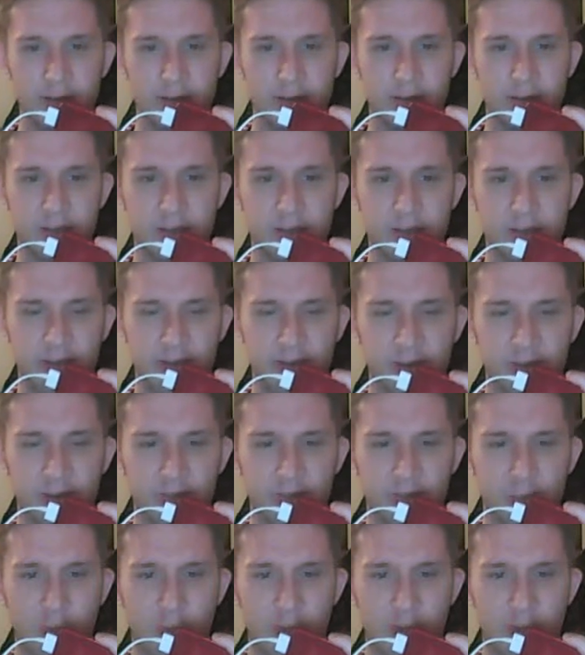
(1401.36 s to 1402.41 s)
Stafford, a
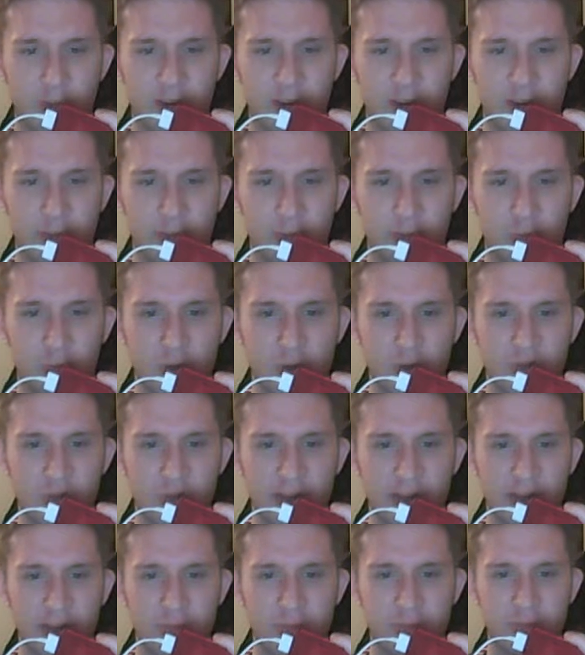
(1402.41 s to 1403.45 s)
former number 1
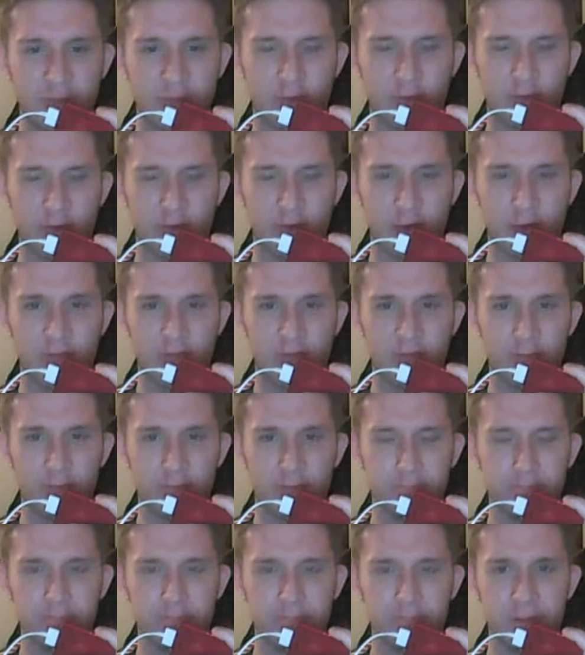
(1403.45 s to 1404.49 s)
draft pick overall
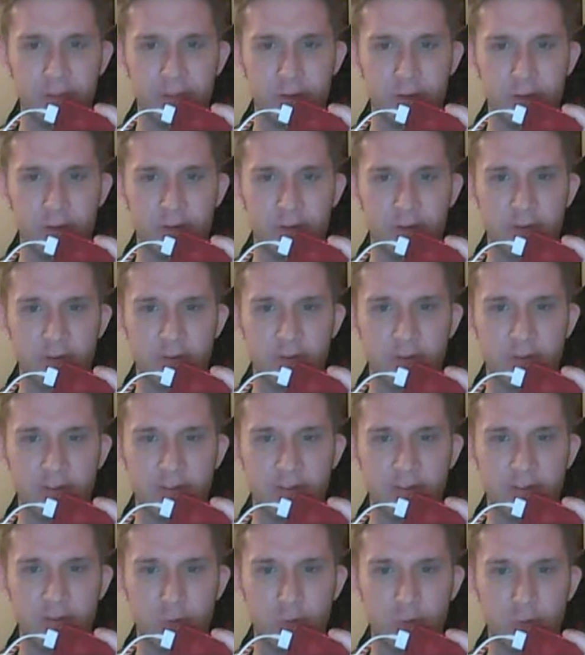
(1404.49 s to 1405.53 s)
from the University of
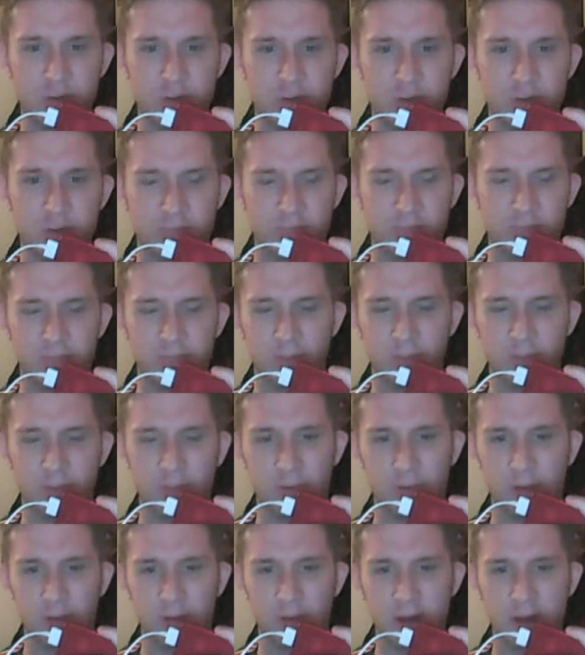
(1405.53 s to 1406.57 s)
Georgia, the
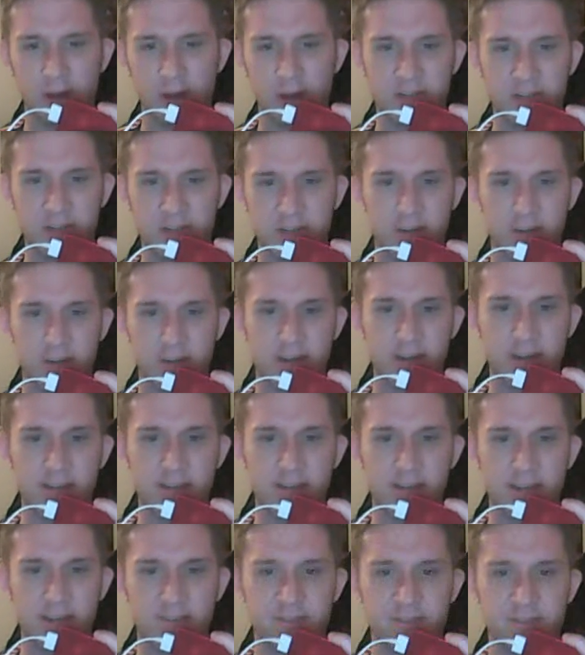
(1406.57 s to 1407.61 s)
Bulldogs, is
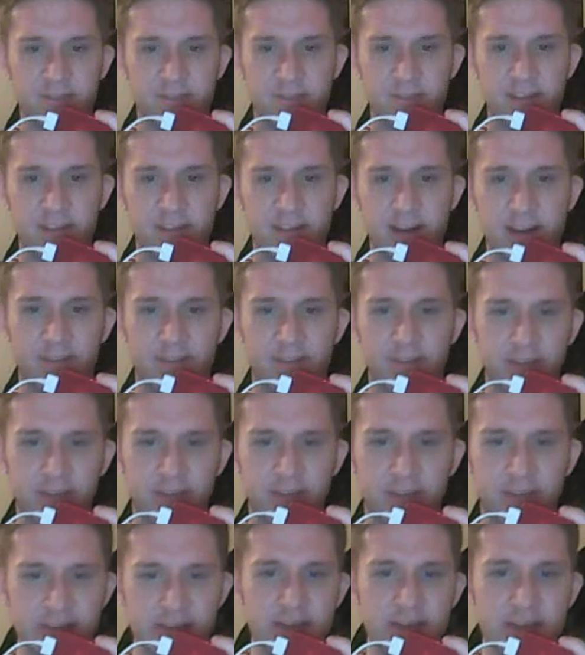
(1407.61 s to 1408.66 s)
in his 5th NFL
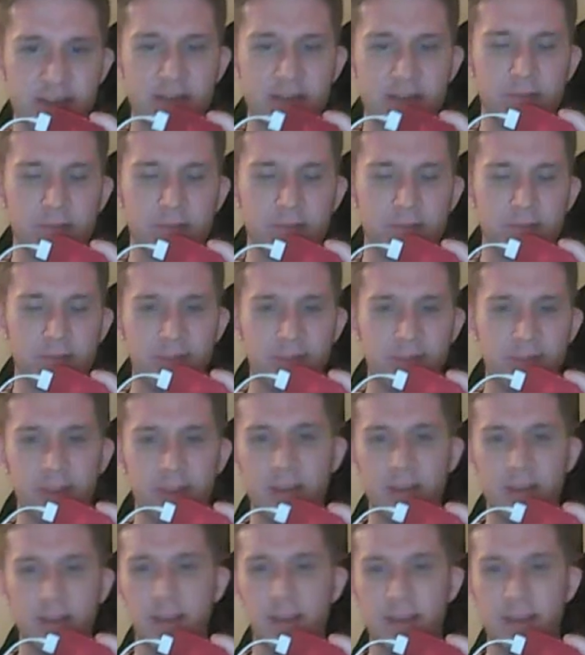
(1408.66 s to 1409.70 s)
season
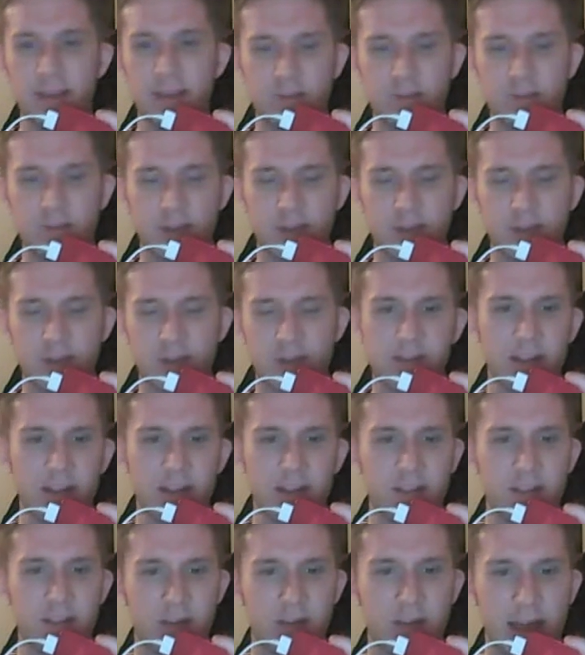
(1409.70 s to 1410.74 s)
and trying to lead
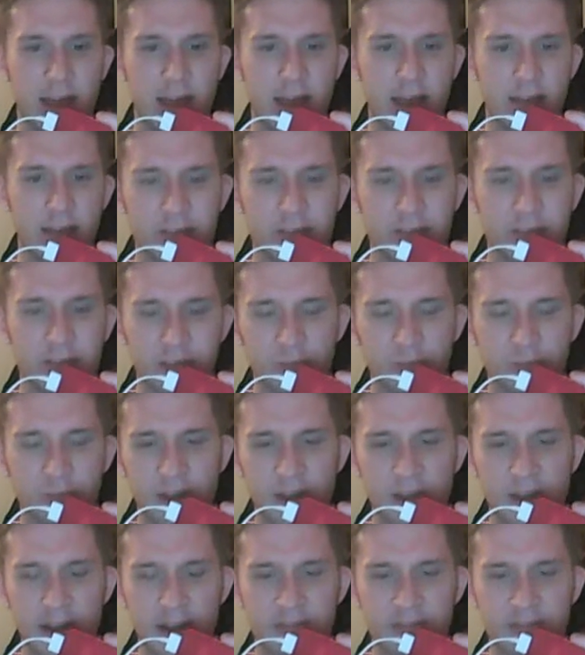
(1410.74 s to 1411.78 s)
the Lions to the
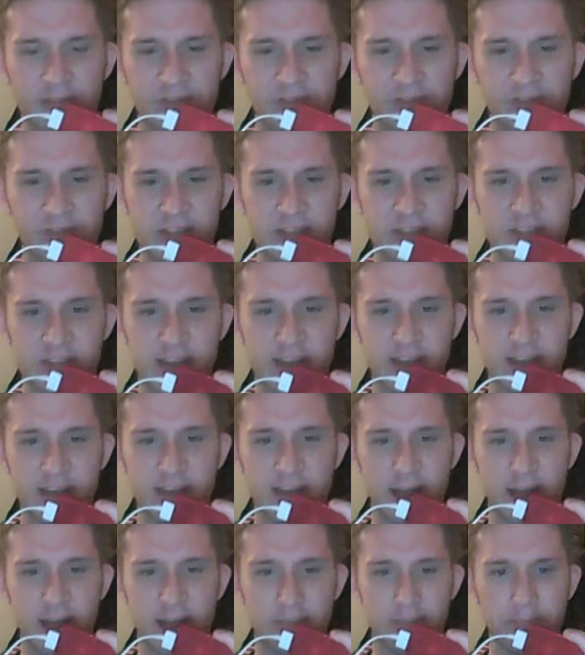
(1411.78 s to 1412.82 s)
playoffs for the 2nd
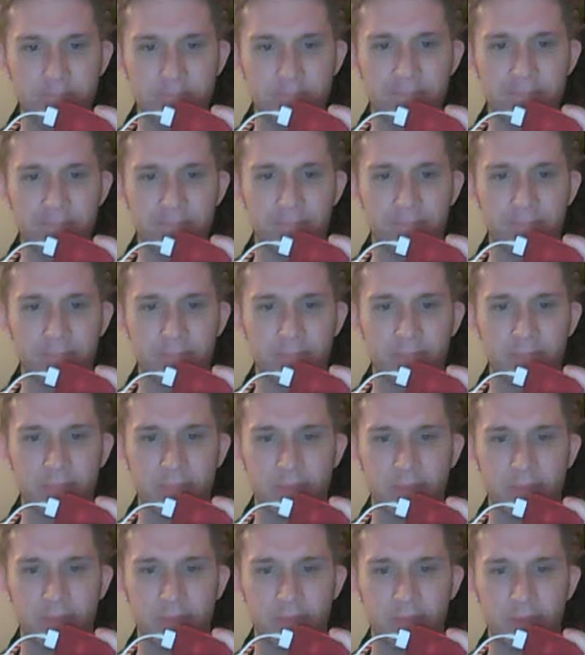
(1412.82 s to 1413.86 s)
time.
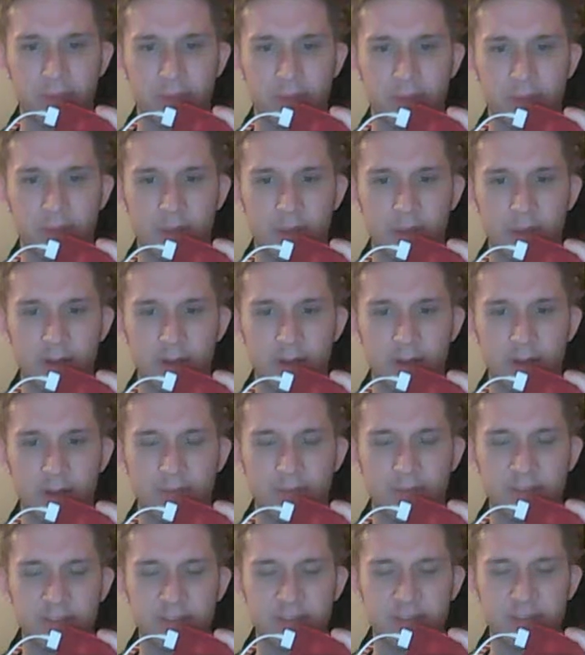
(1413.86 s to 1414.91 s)

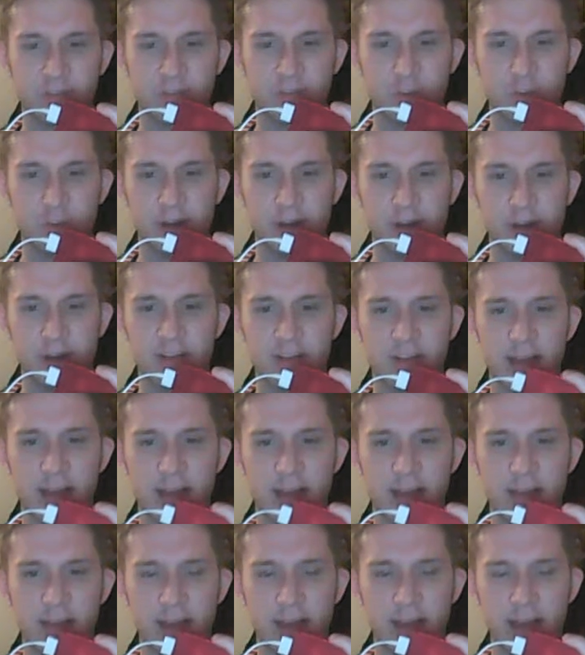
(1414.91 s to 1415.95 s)
Offensive coordinator Scott
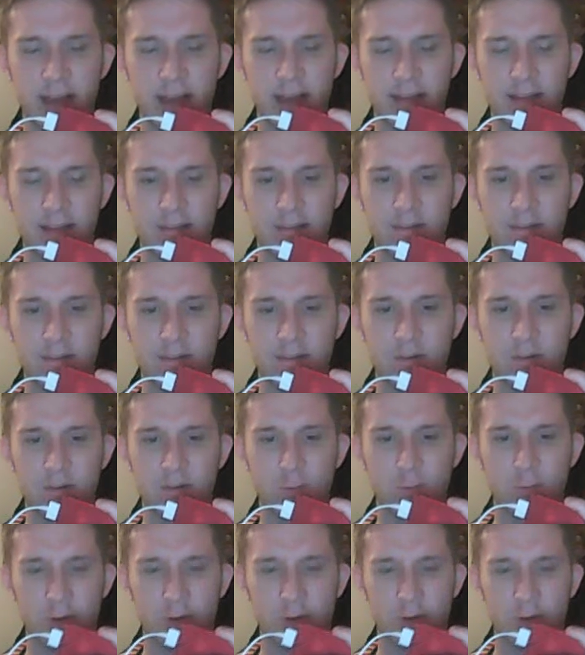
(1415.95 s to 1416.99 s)
Linehan
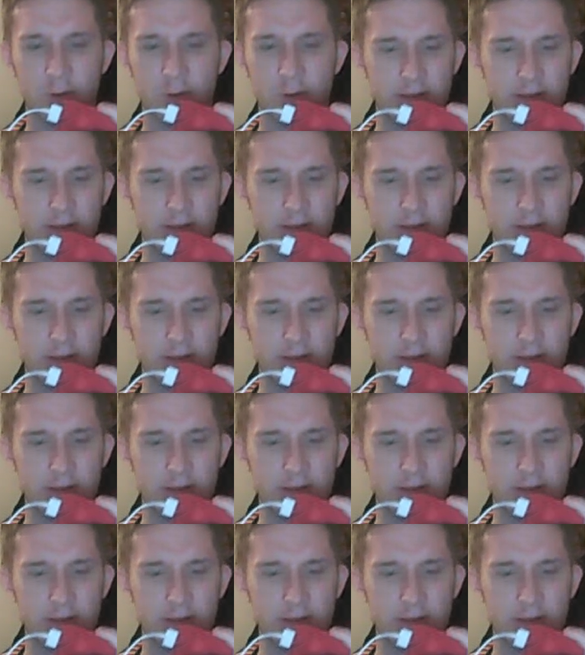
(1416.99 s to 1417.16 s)
quoted,